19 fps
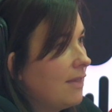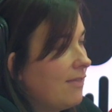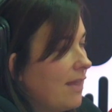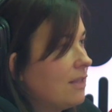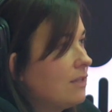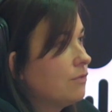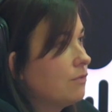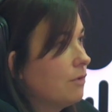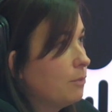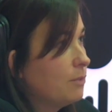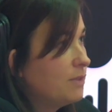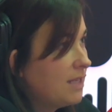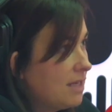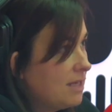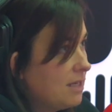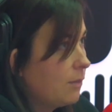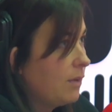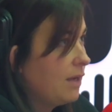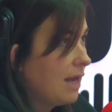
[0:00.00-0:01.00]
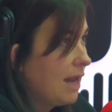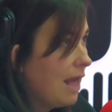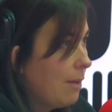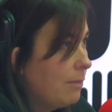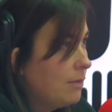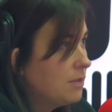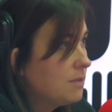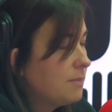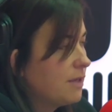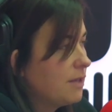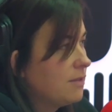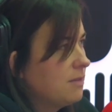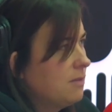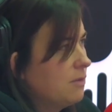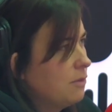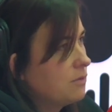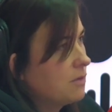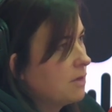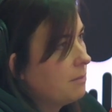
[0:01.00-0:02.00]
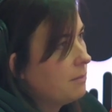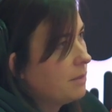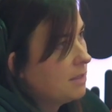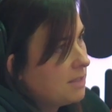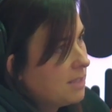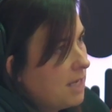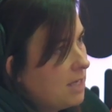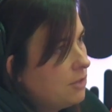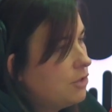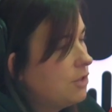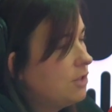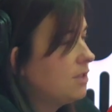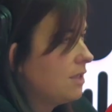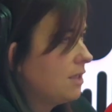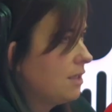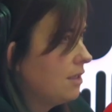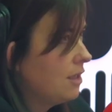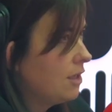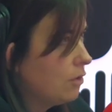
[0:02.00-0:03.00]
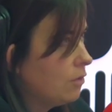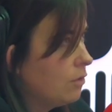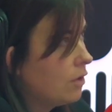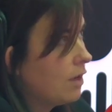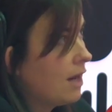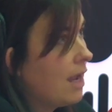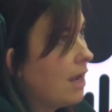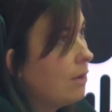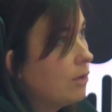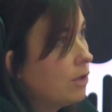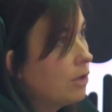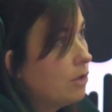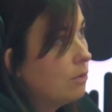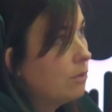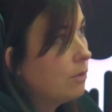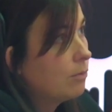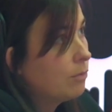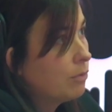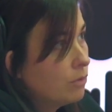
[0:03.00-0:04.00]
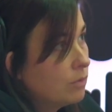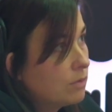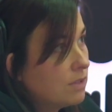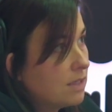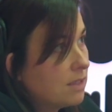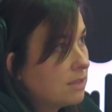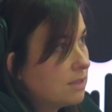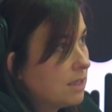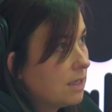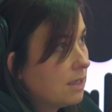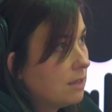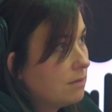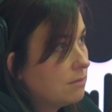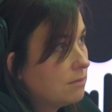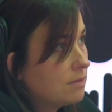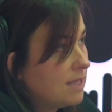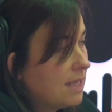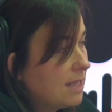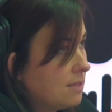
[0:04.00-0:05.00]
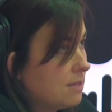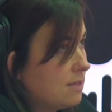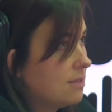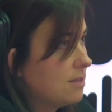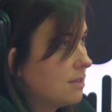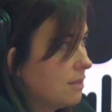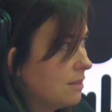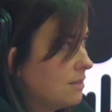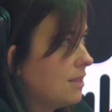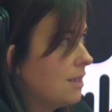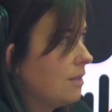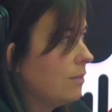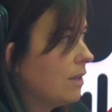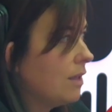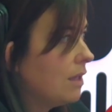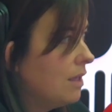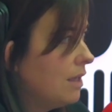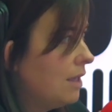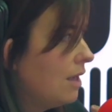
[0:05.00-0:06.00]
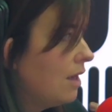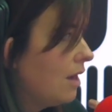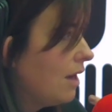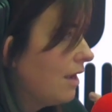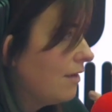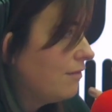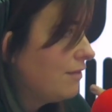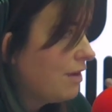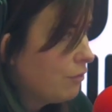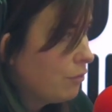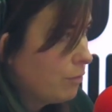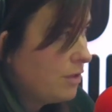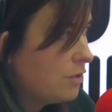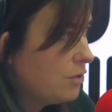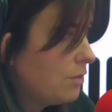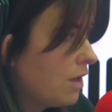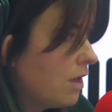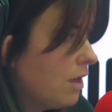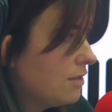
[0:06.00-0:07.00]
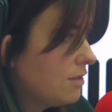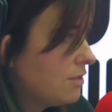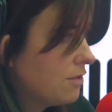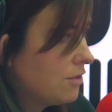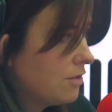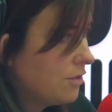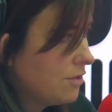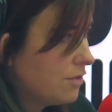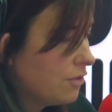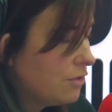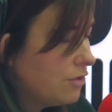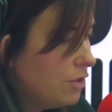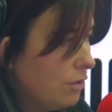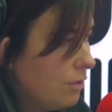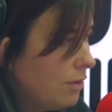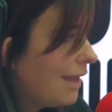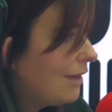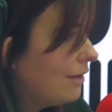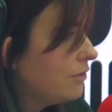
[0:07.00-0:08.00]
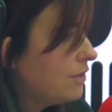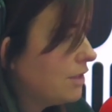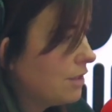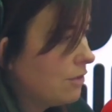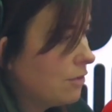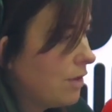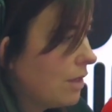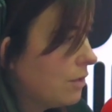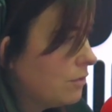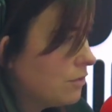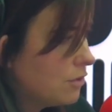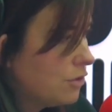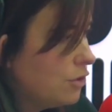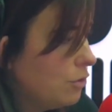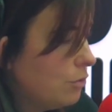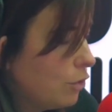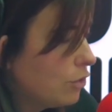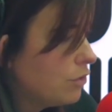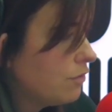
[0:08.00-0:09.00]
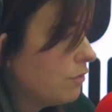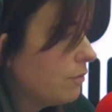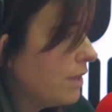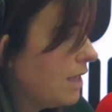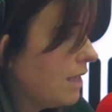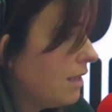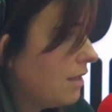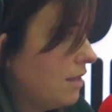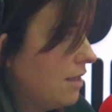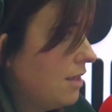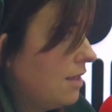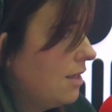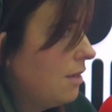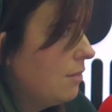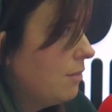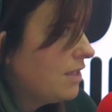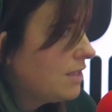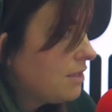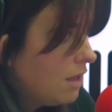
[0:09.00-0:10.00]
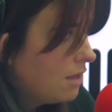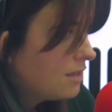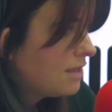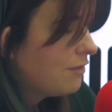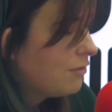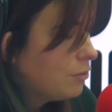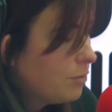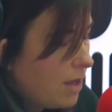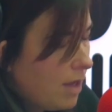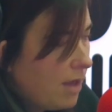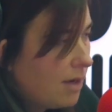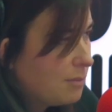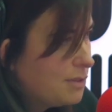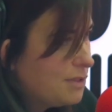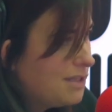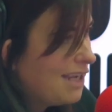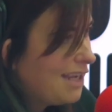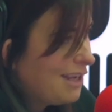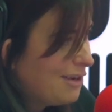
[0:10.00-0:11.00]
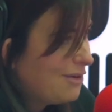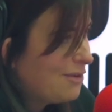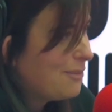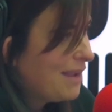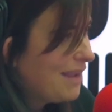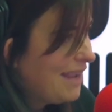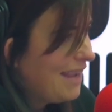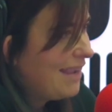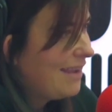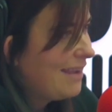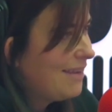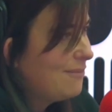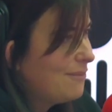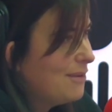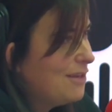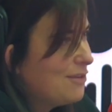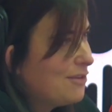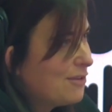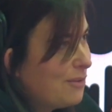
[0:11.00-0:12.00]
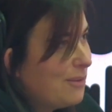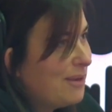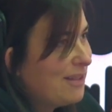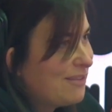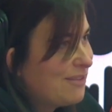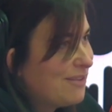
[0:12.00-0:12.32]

that's upsetting when it happens because those are not my intentions. And, you know, or how are you with processing senses? And I'd say, well, I've never been to a concert because they're too loud and crowds are too much for me and my socks have to be on a particular way. And when you're going...